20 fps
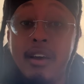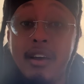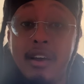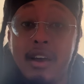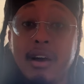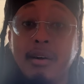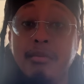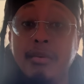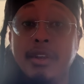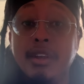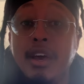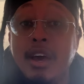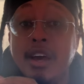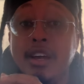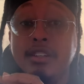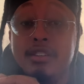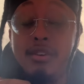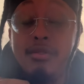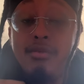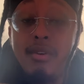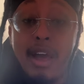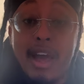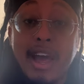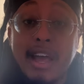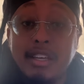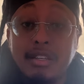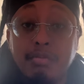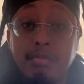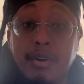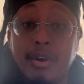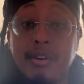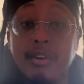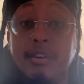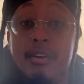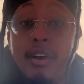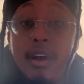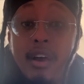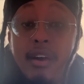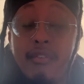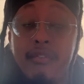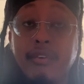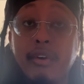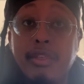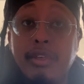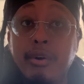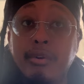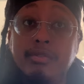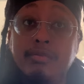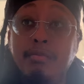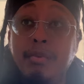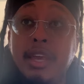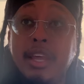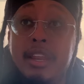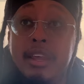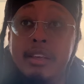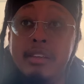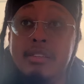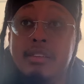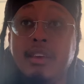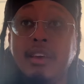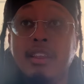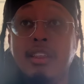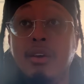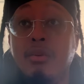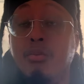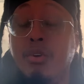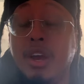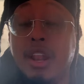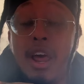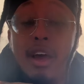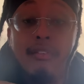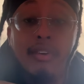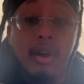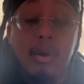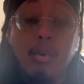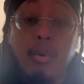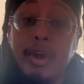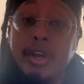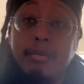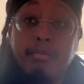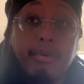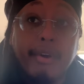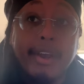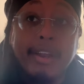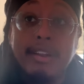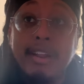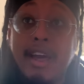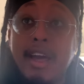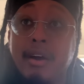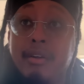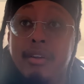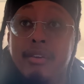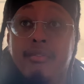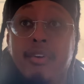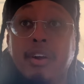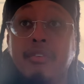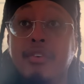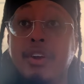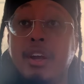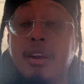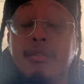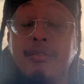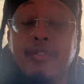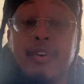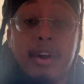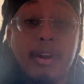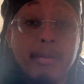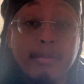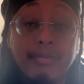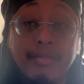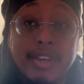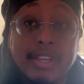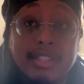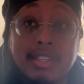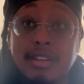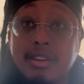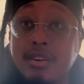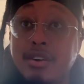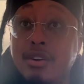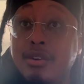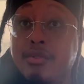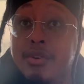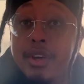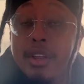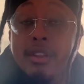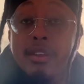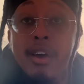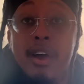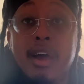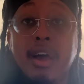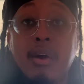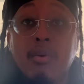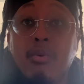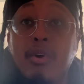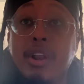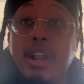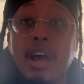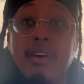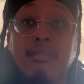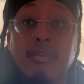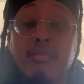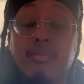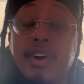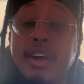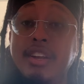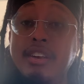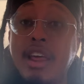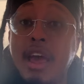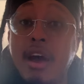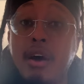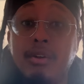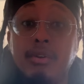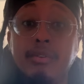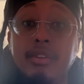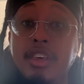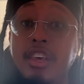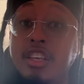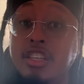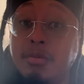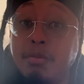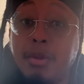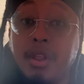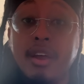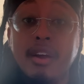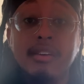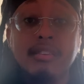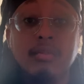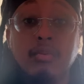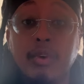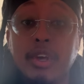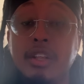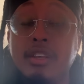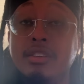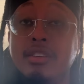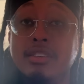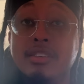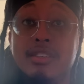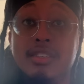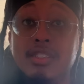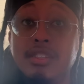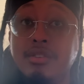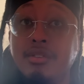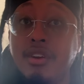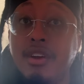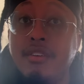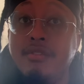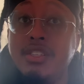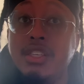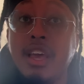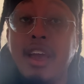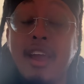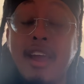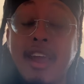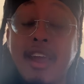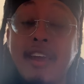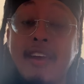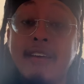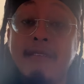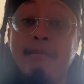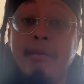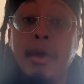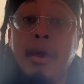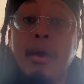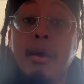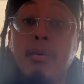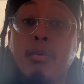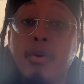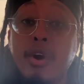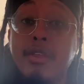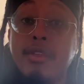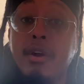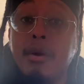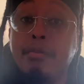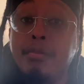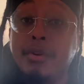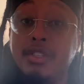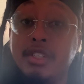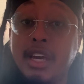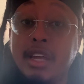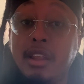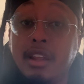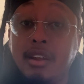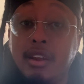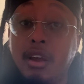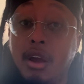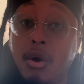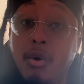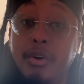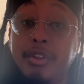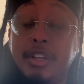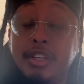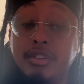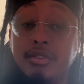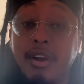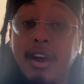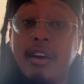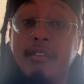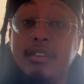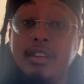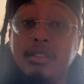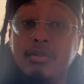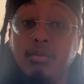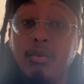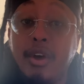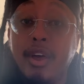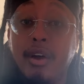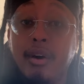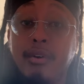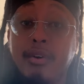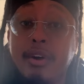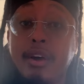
coming to Ashburn for those meetings. And then we're going to have a quick breakdown of every confirmed visitor, and we're going to have a rundown on each player's weaknesses and strengths and where they're projected to go in the draft as well.